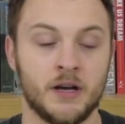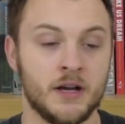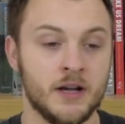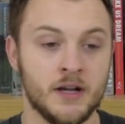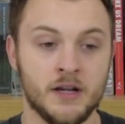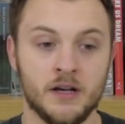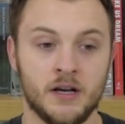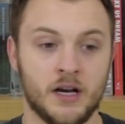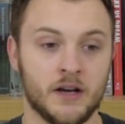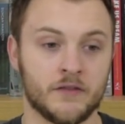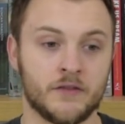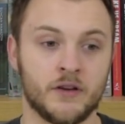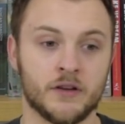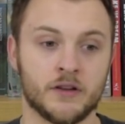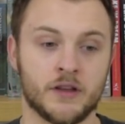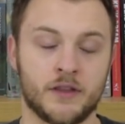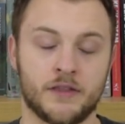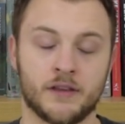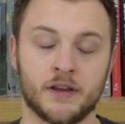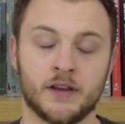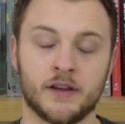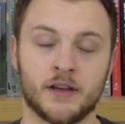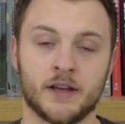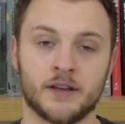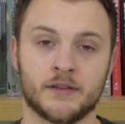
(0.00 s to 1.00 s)
I've got
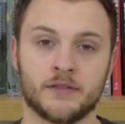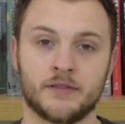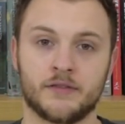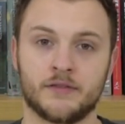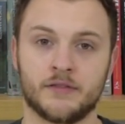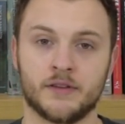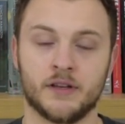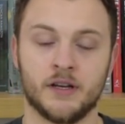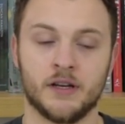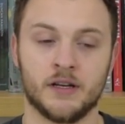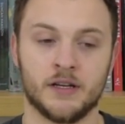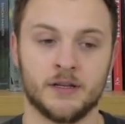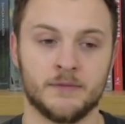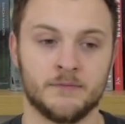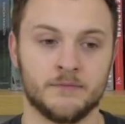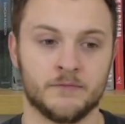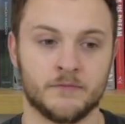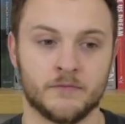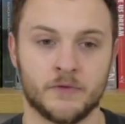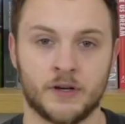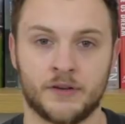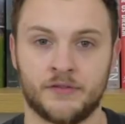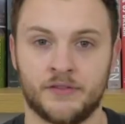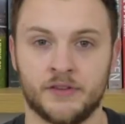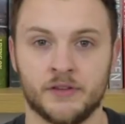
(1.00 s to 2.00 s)
nothing against
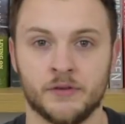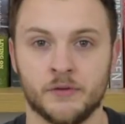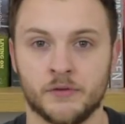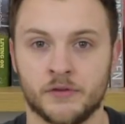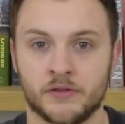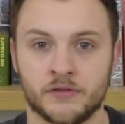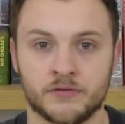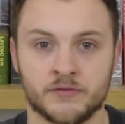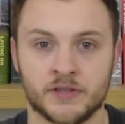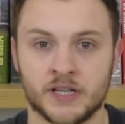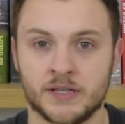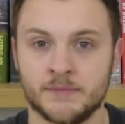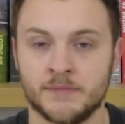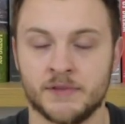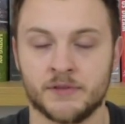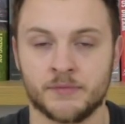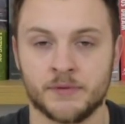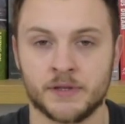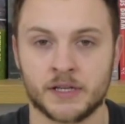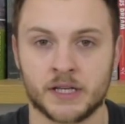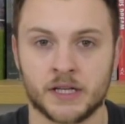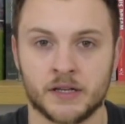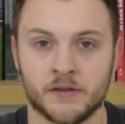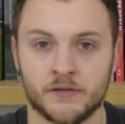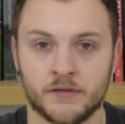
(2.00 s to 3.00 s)
resting all three in
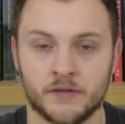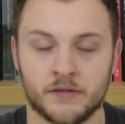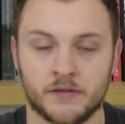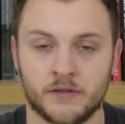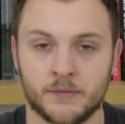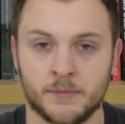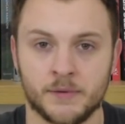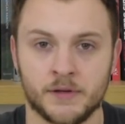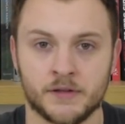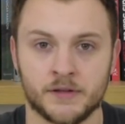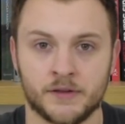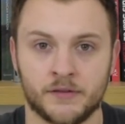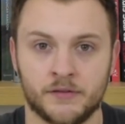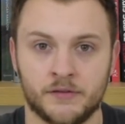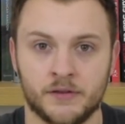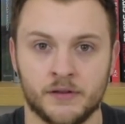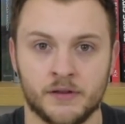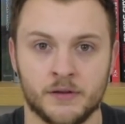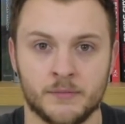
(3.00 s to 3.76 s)
midweek, to be honest.